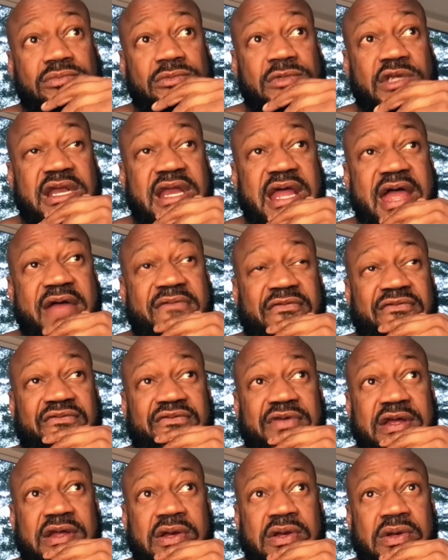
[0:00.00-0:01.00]
And I have a
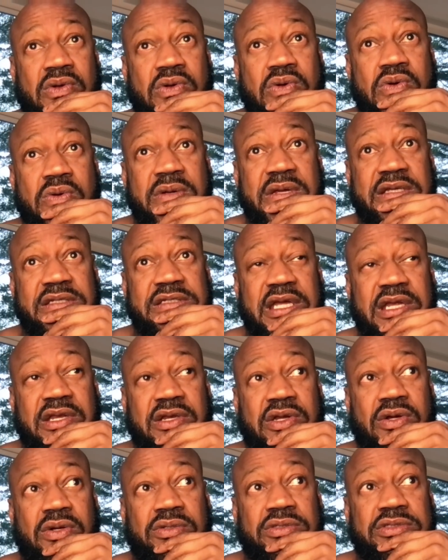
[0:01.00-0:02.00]
friend who is a
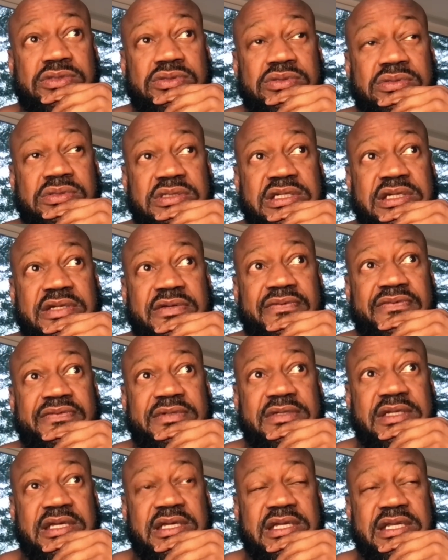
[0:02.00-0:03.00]
nurse who lives
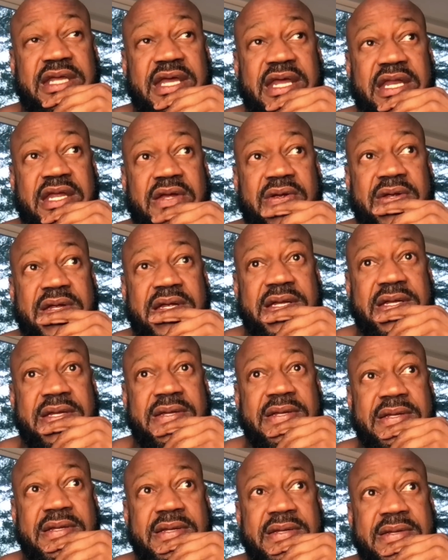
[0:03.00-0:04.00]
in that
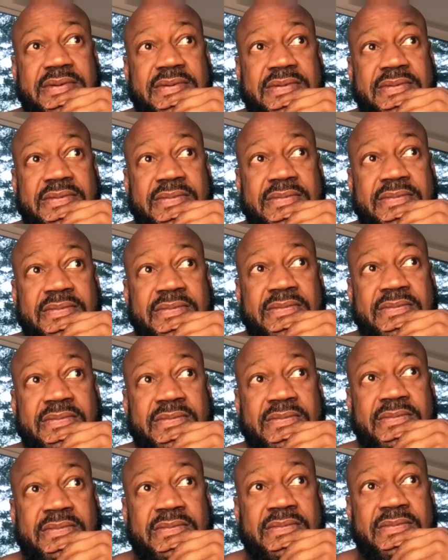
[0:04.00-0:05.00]
area,
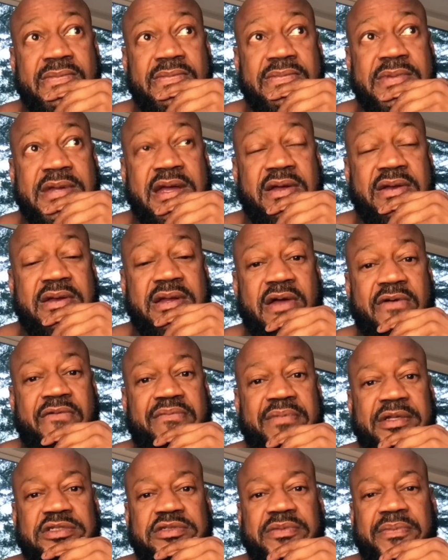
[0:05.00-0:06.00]
down there
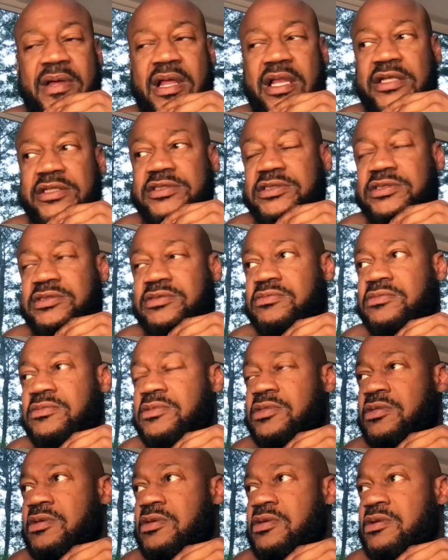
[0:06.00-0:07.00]
off Metropolitan.
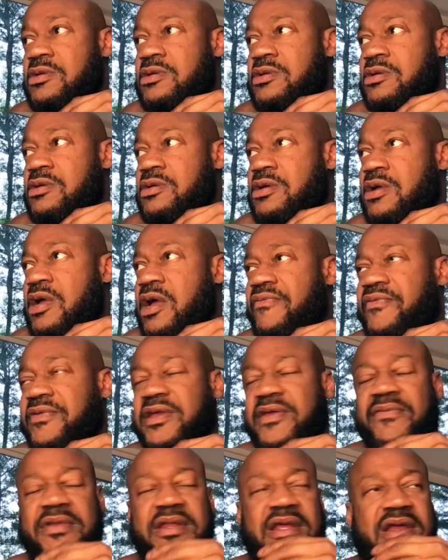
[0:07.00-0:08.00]
I
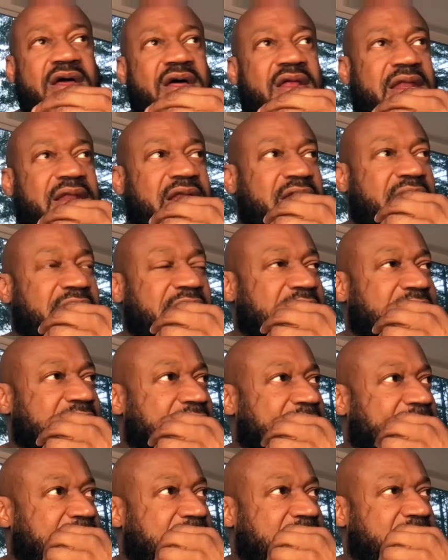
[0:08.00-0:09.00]
forget what they call it, that
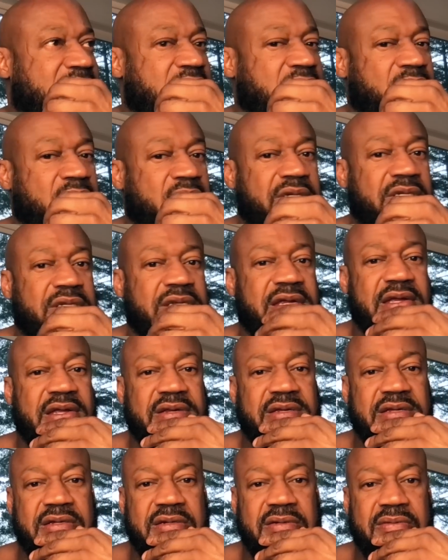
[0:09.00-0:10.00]
name of that neighborhood
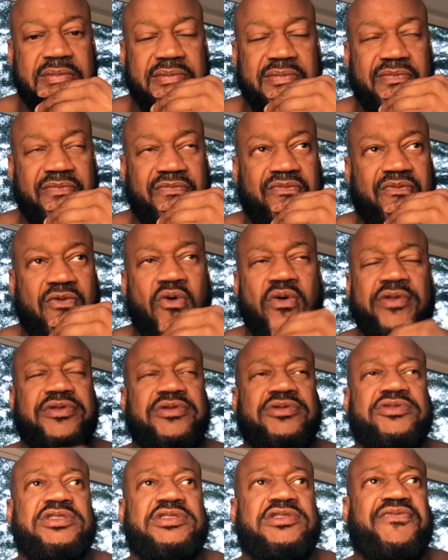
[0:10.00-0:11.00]
down there. Going
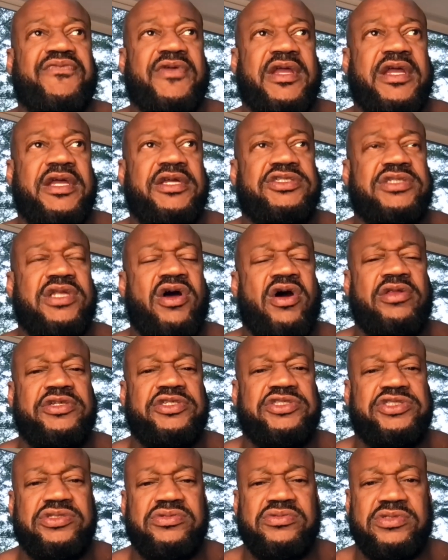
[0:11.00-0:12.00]
through gentrification, all
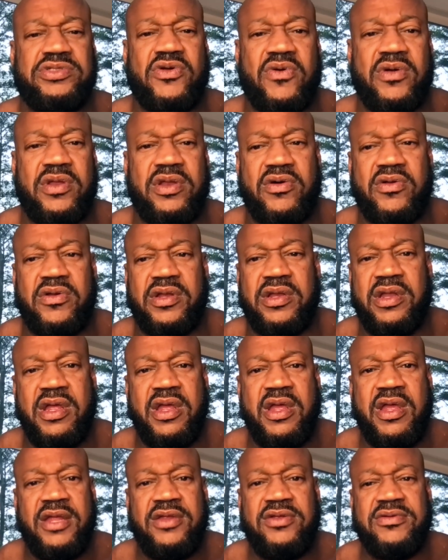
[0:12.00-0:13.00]
these shootings going on, and
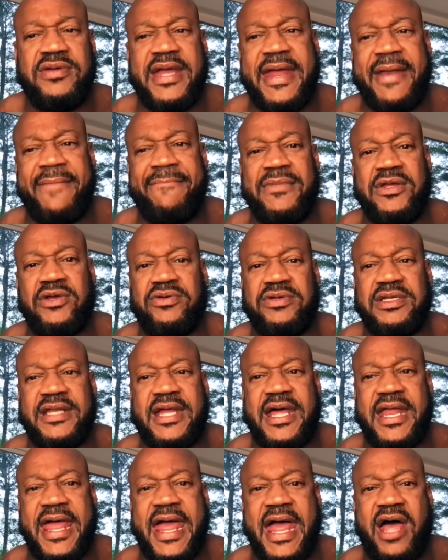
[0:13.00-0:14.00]
you got
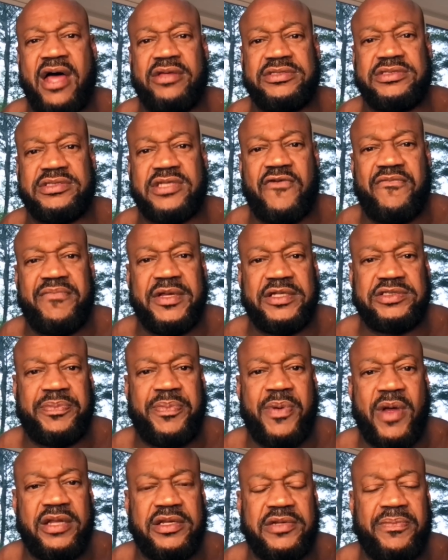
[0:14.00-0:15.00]
million-dollar houses off
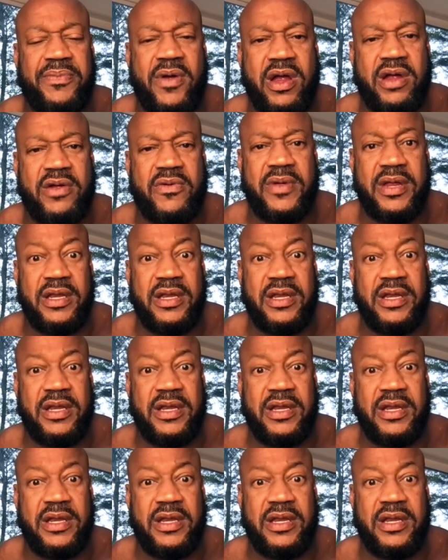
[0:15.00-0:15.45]
Metropolitan Parkway,